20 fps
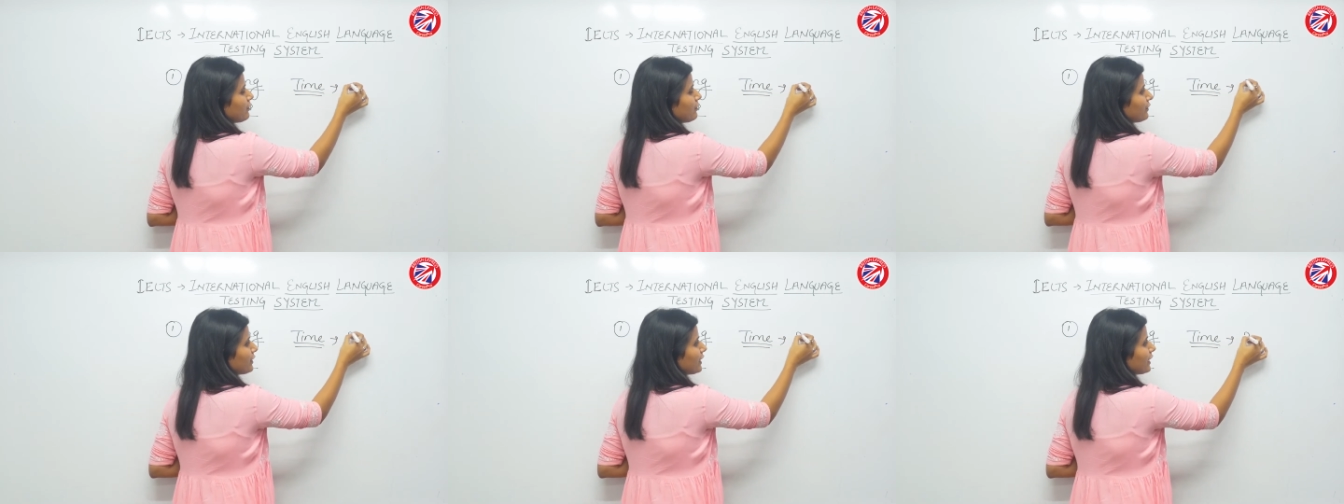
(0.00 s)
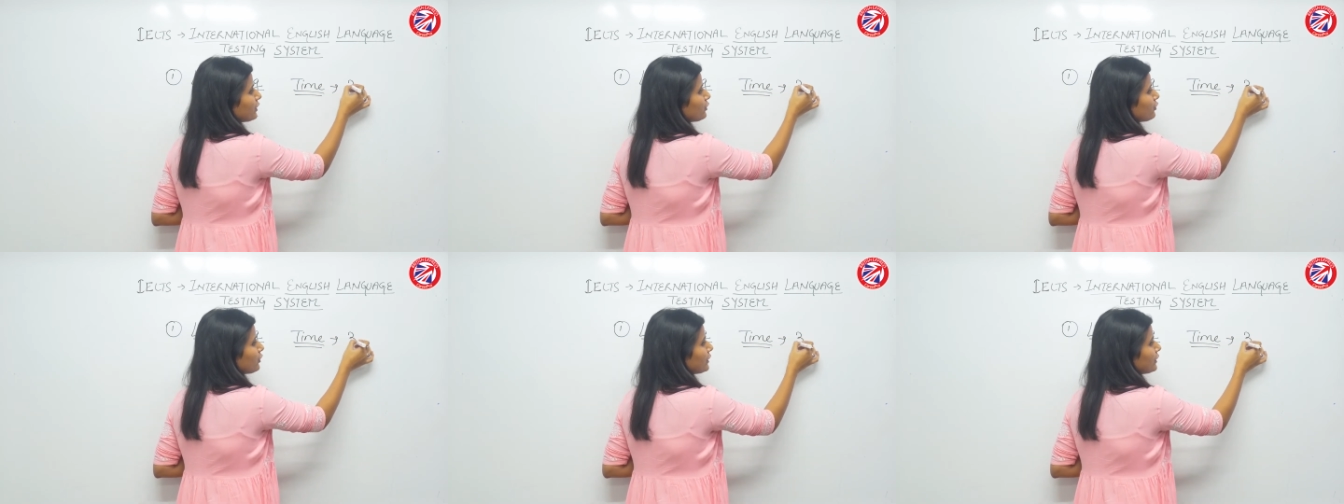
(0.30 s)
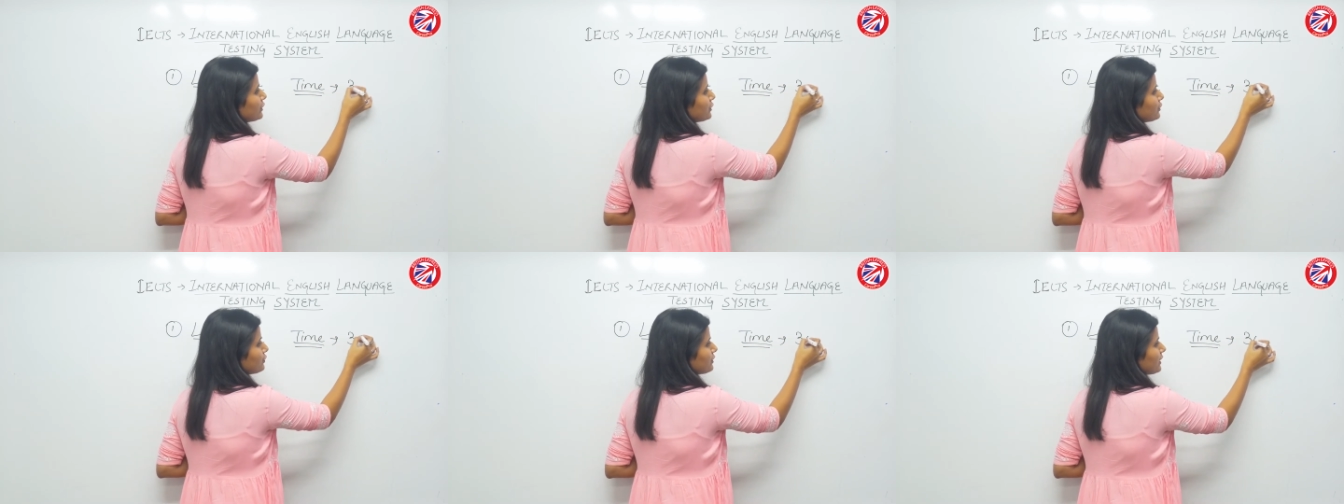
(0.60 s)
We are
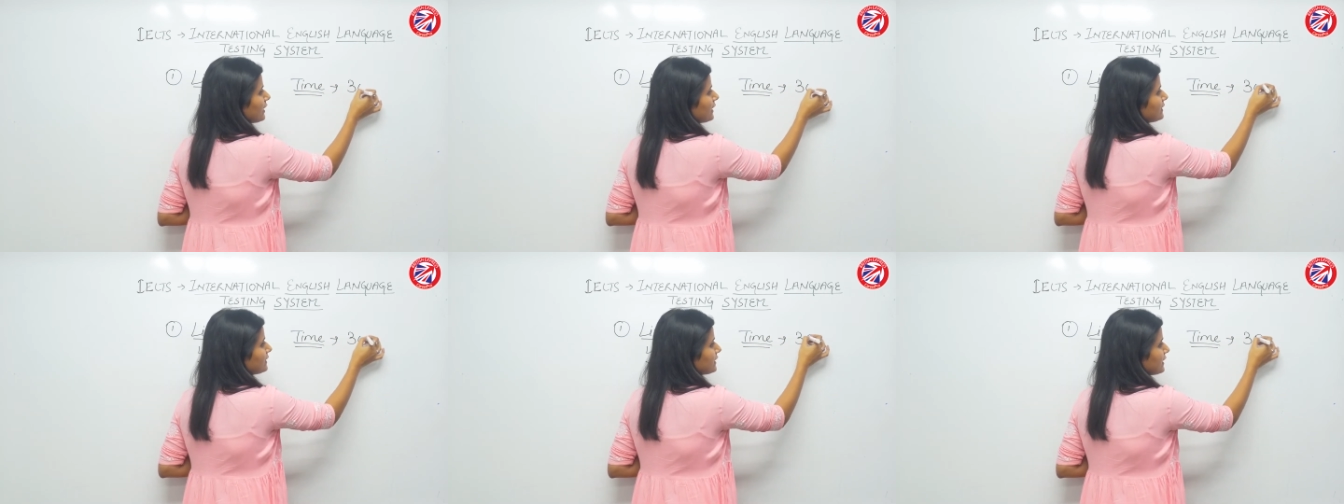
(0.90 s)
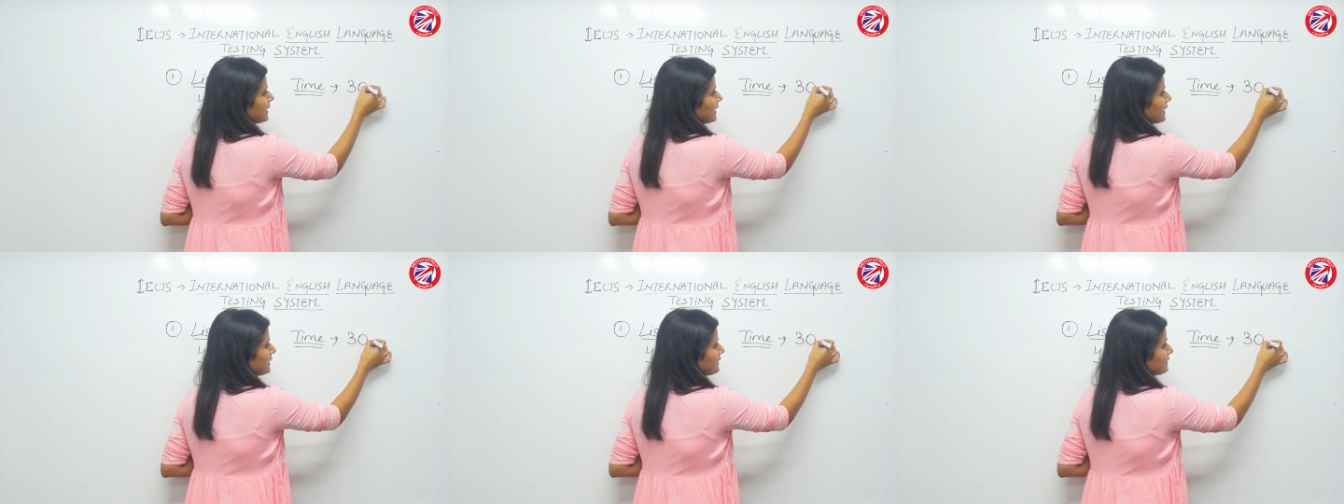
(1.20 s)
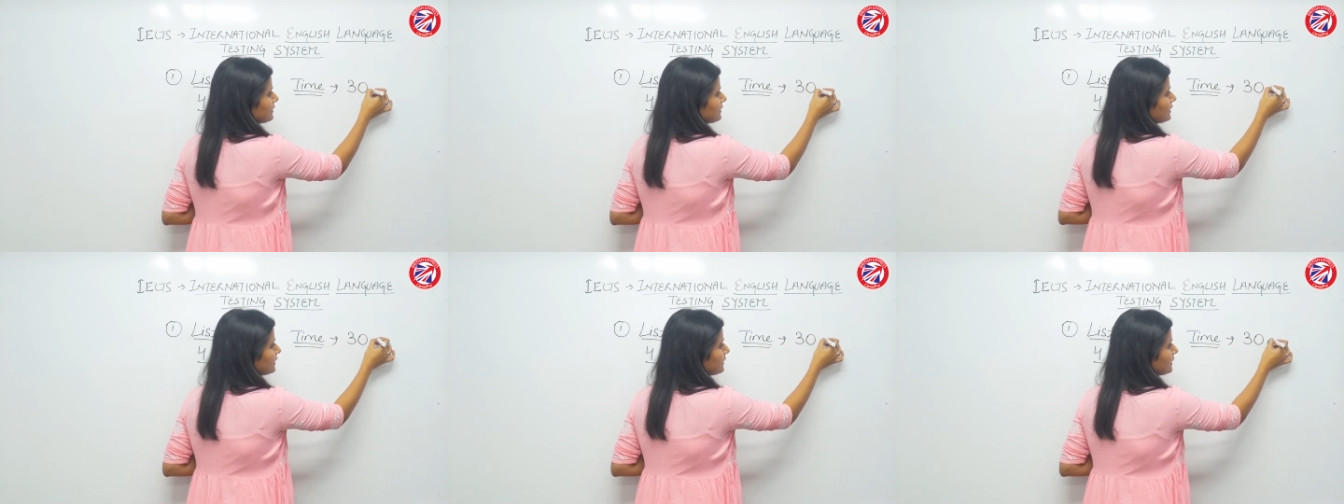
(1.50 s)
going to get
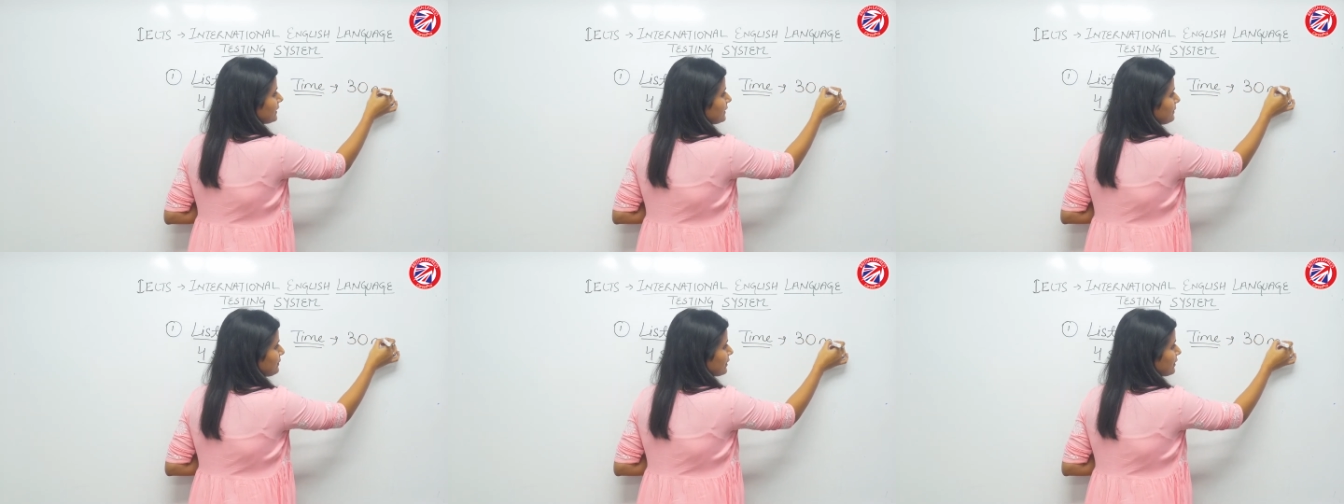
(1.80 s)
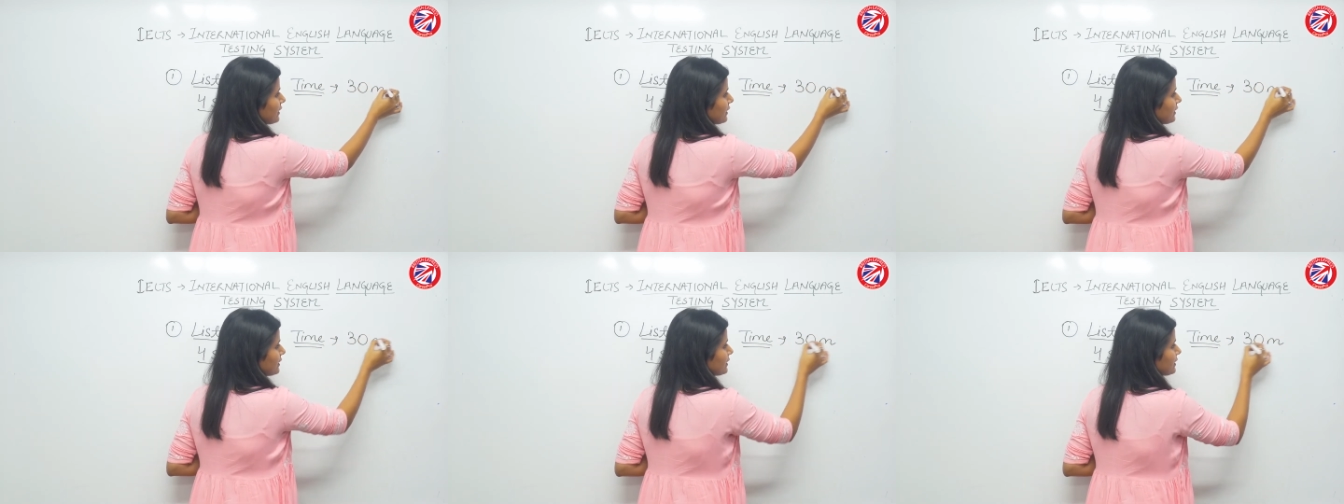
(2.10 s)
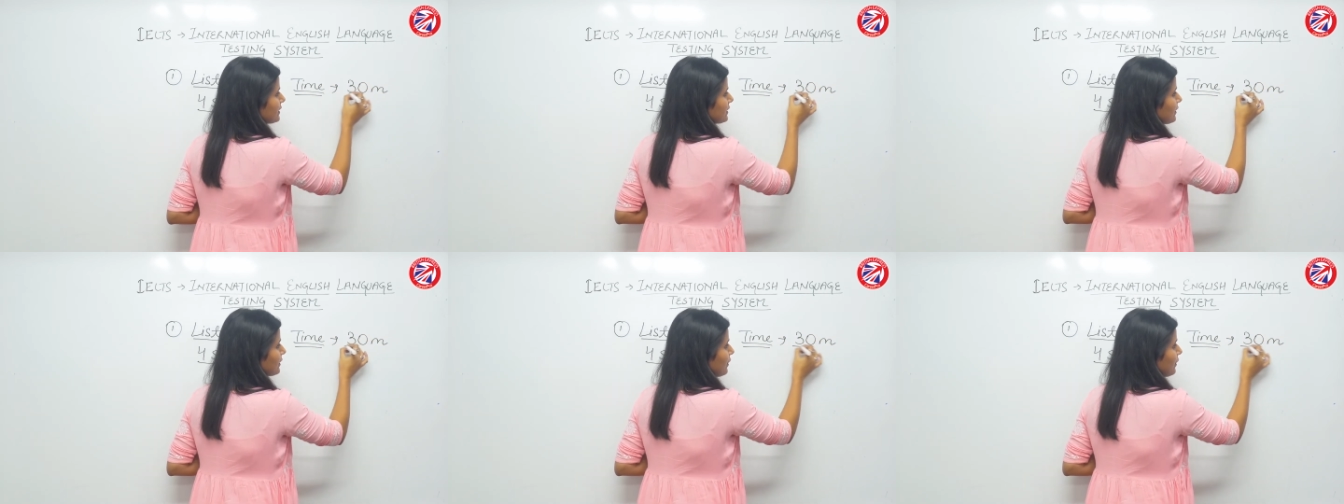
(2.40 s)
30 minutes